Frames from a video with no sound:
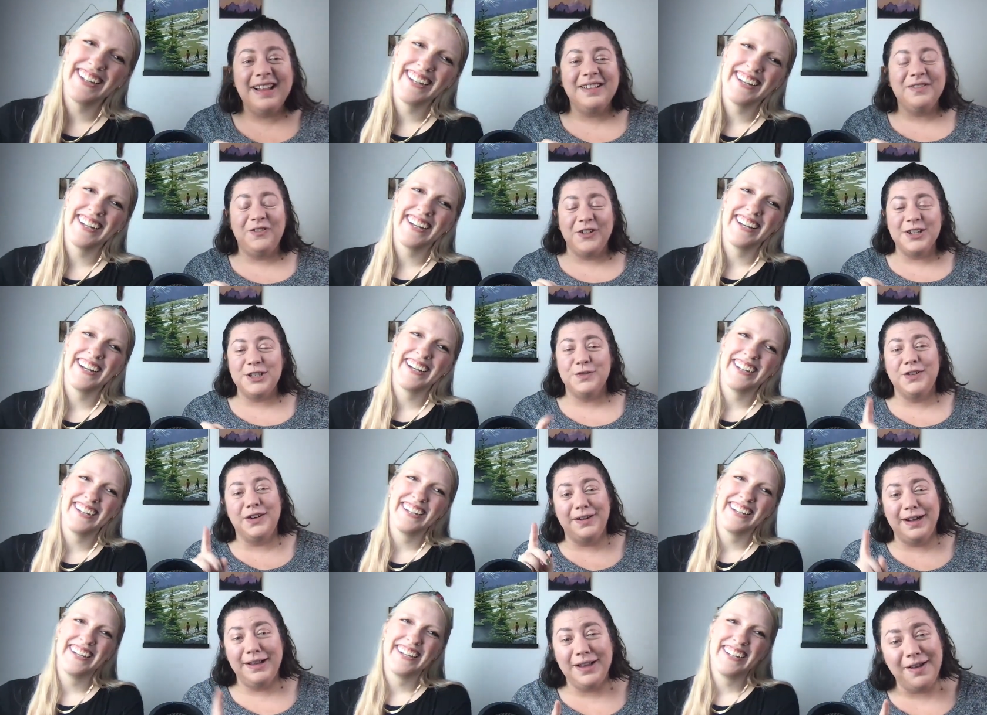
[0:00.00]
Speaker 1: first of all, I
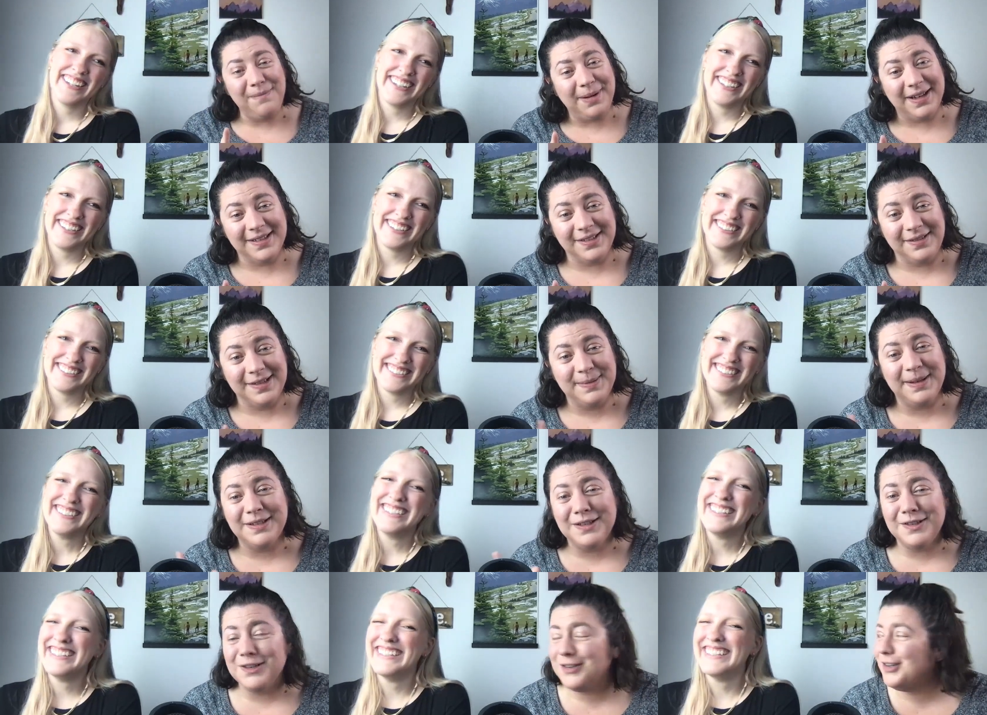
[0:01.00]
love puzzles. Puzzles
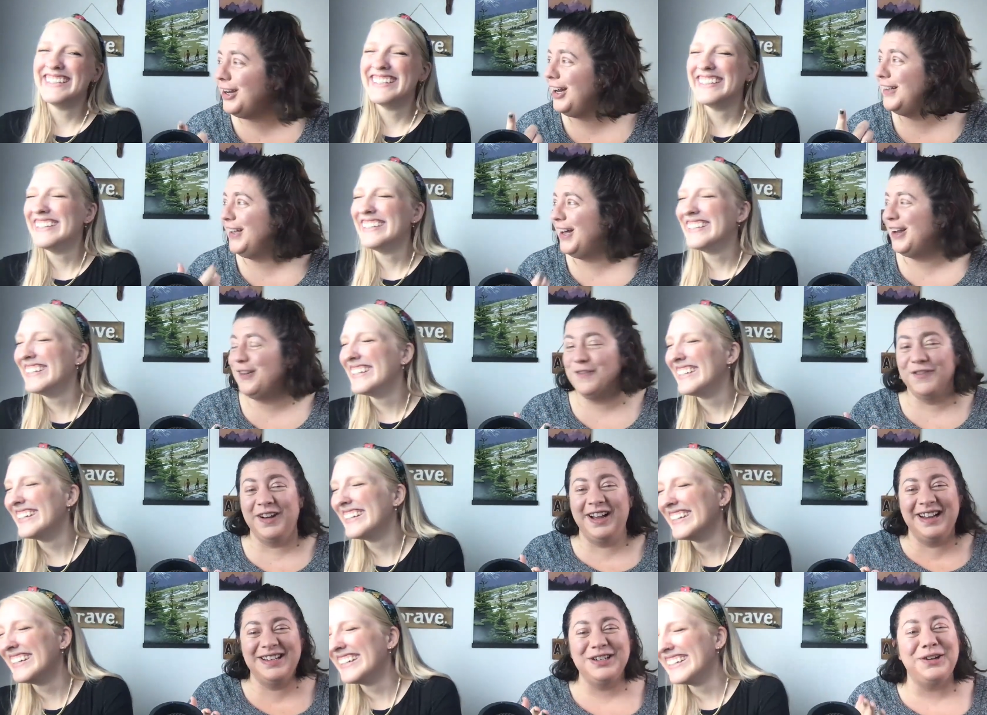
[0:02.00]
are a lot of fun.
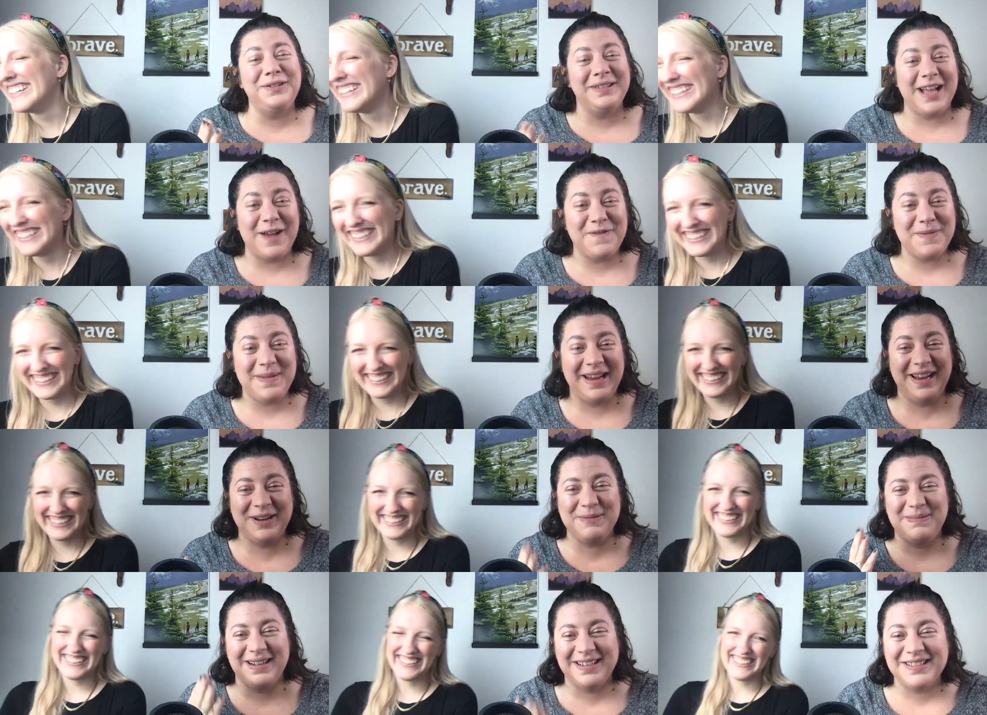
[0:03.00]
Don't laugh at me.
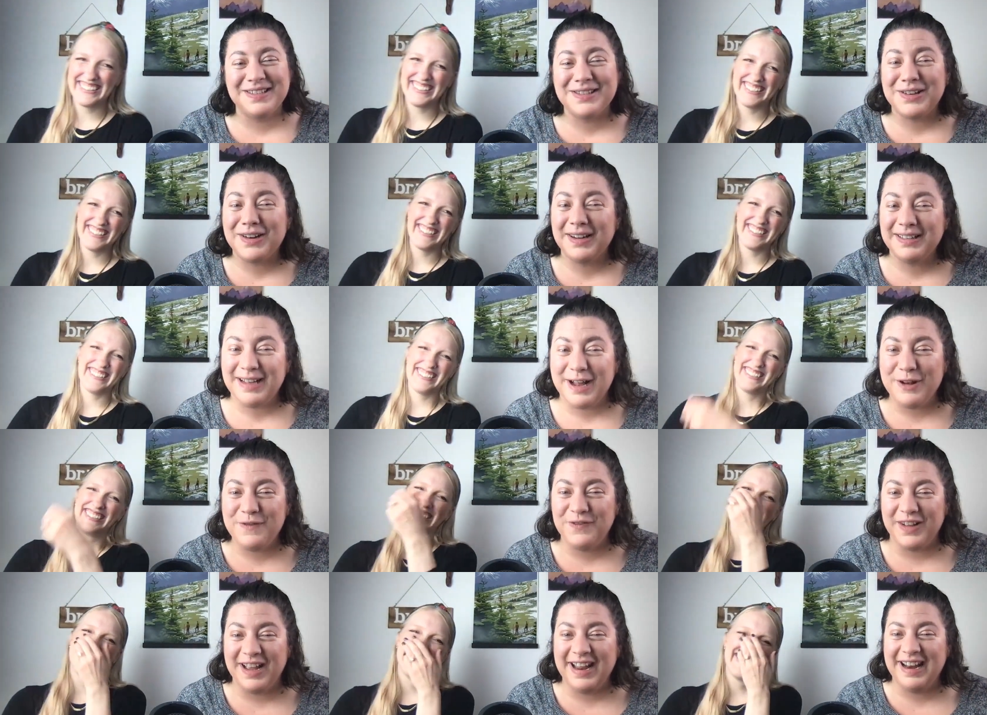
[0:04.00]
Puzzles are a lot of
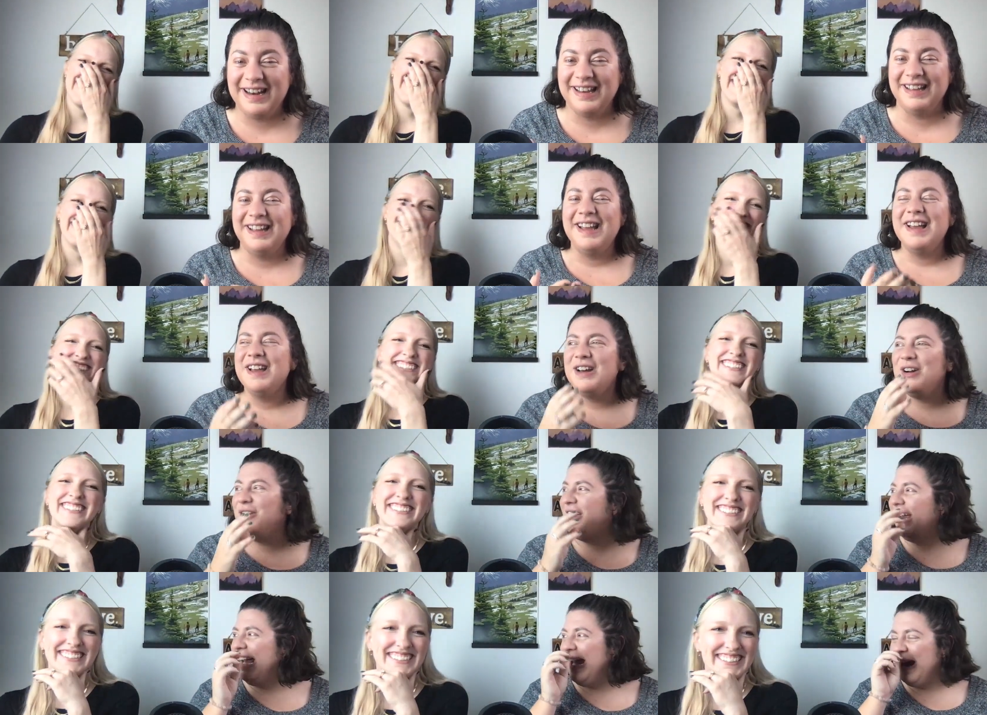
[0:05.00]
fun.
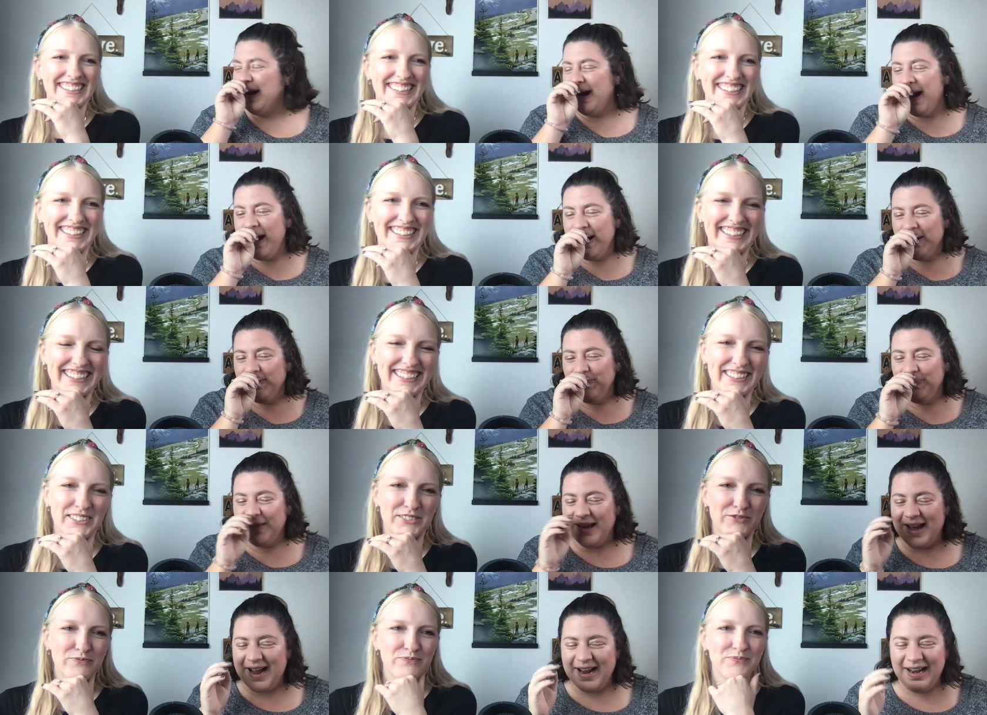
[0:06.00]
Okay.
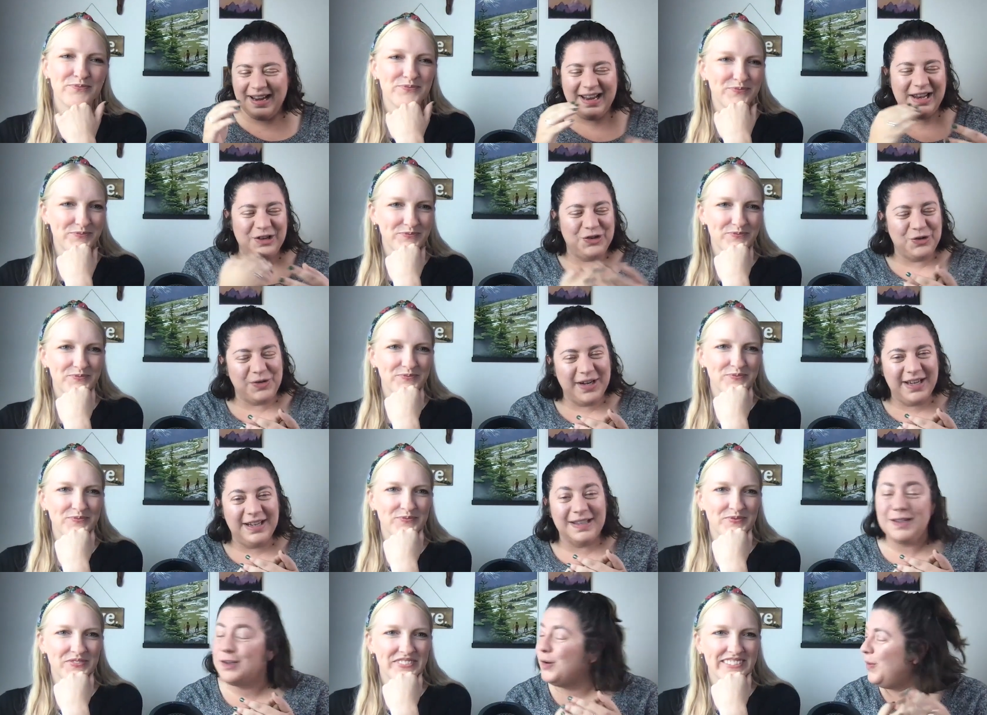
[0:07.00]
I enjoy it. It's
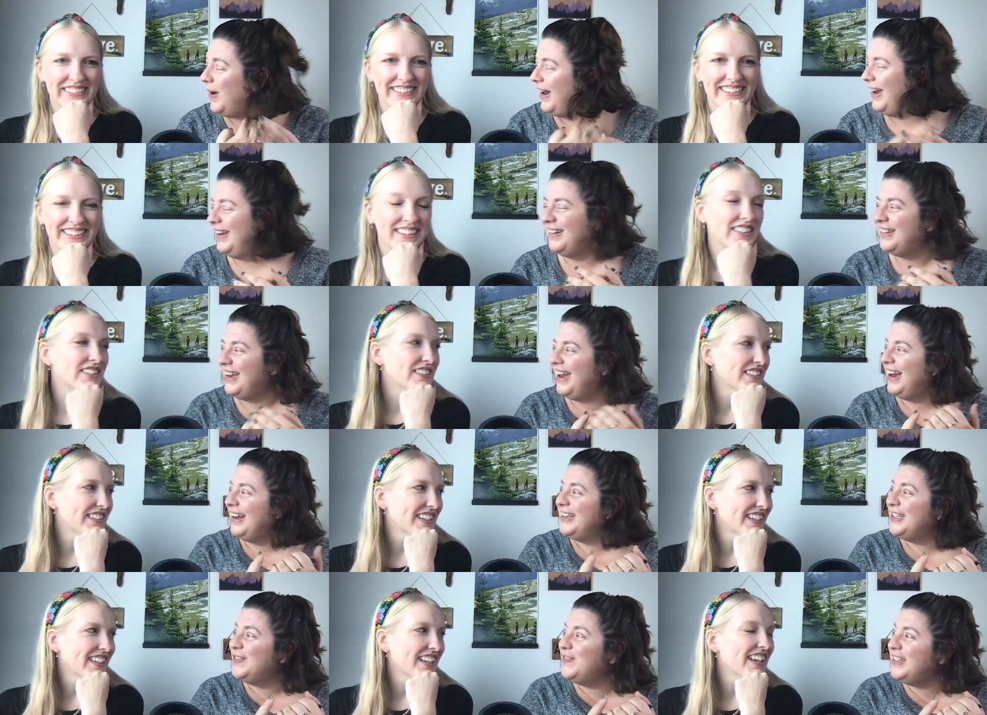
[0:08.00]
a quiet
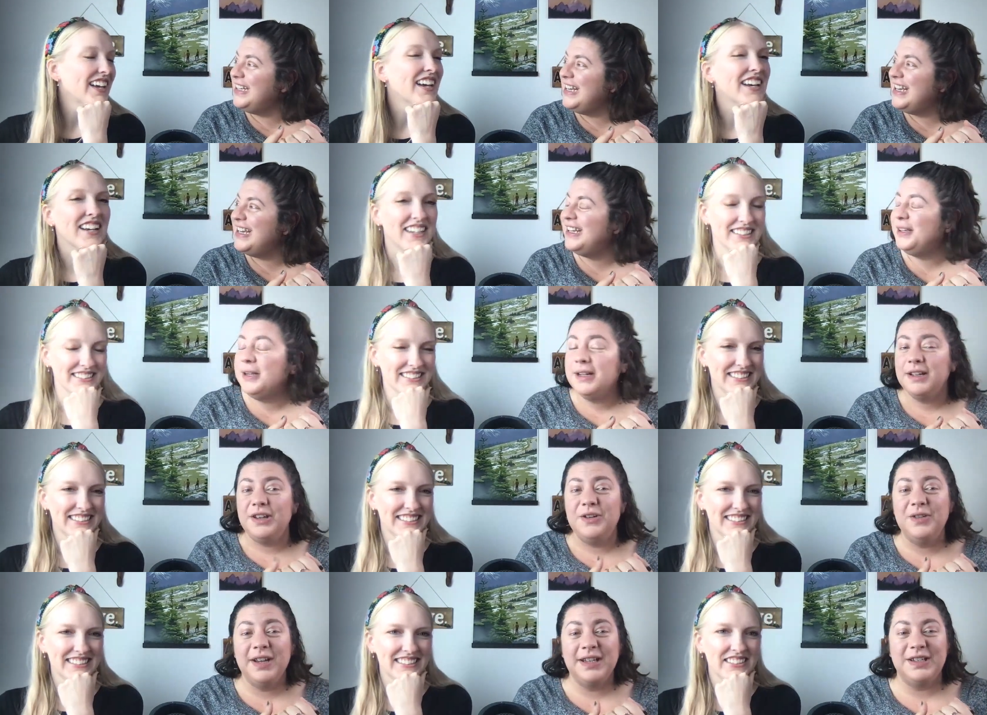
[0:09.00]
activity. Uh-huh. You
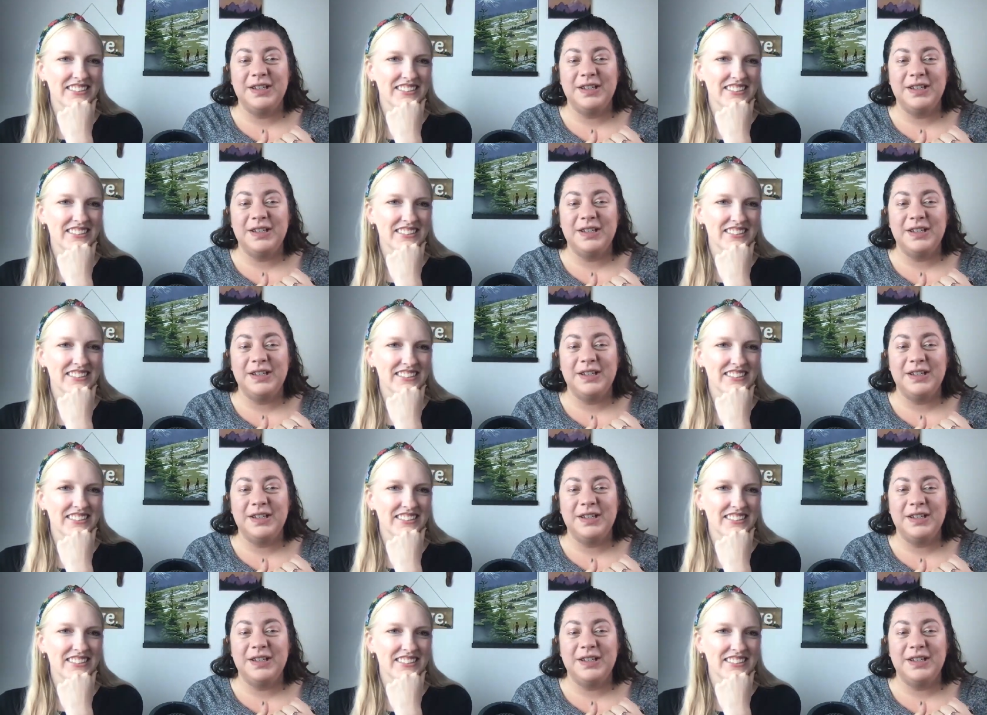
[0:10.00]
get